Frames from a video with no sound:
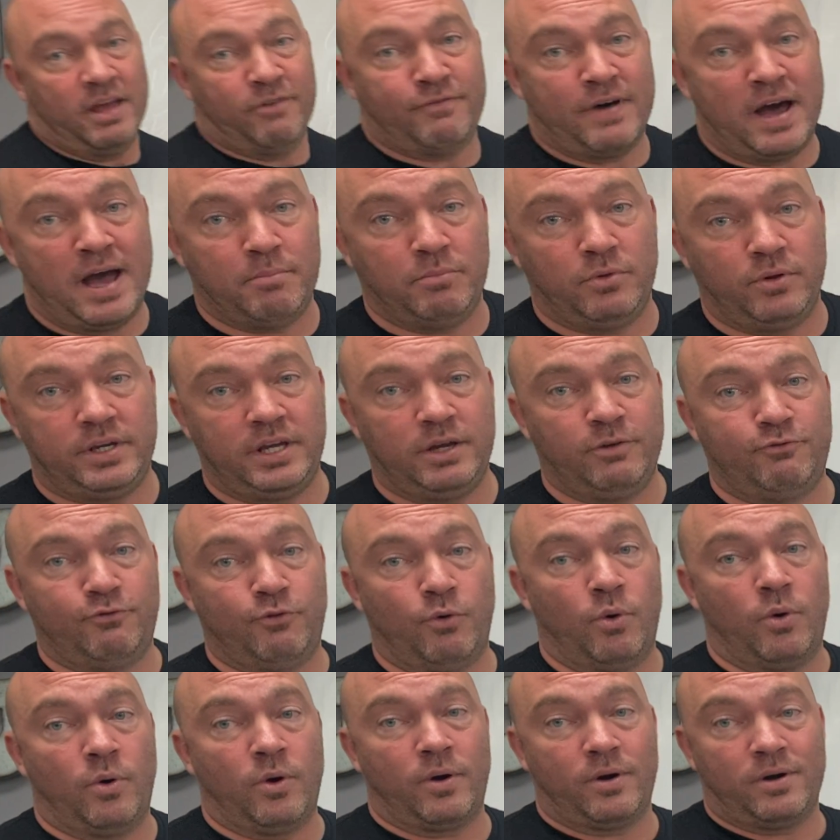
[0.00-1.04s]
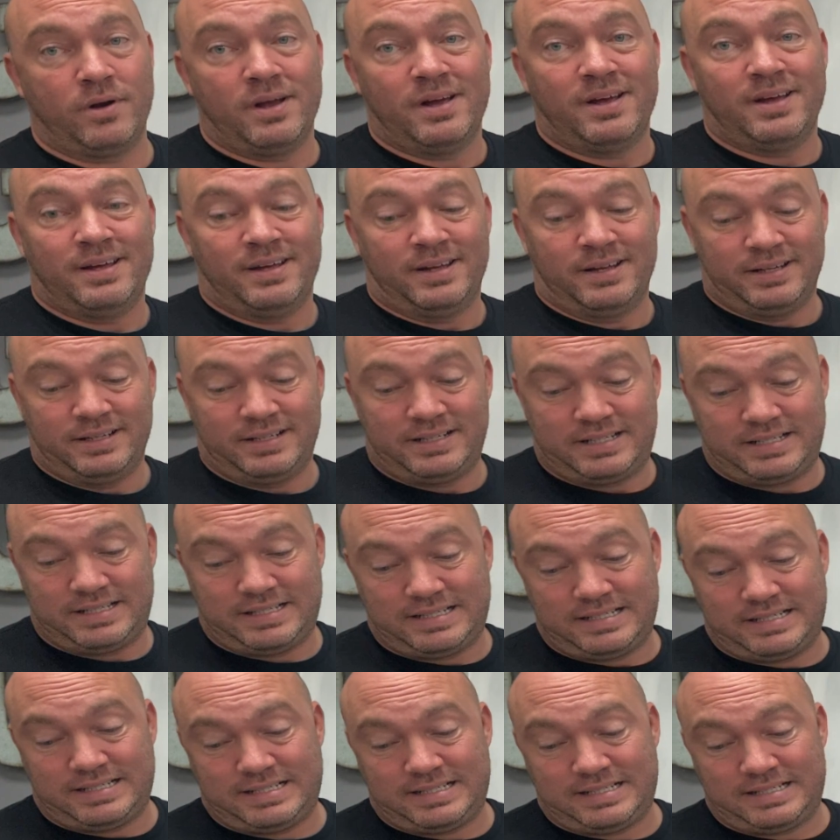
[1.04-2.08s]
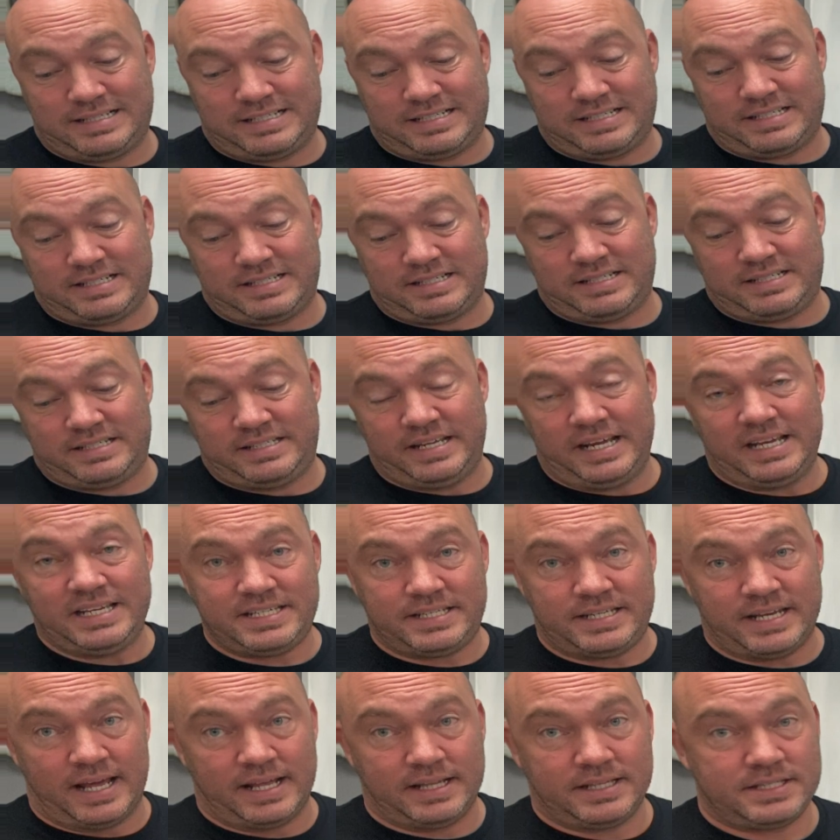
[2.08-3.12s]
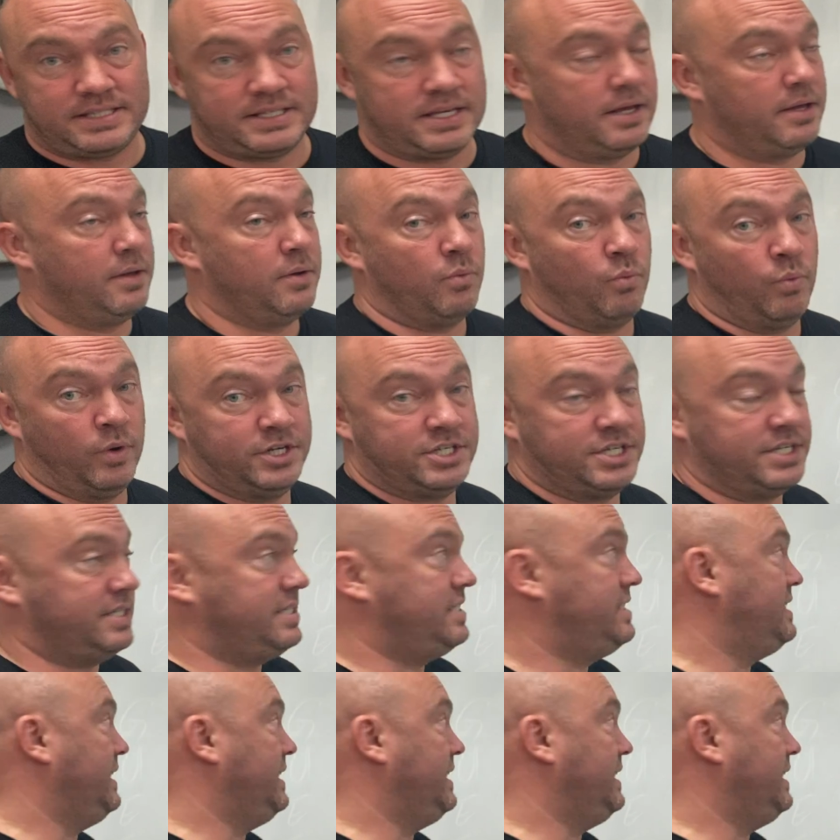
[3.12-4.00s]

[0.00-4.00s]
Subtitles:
if I'm looking for distance, which is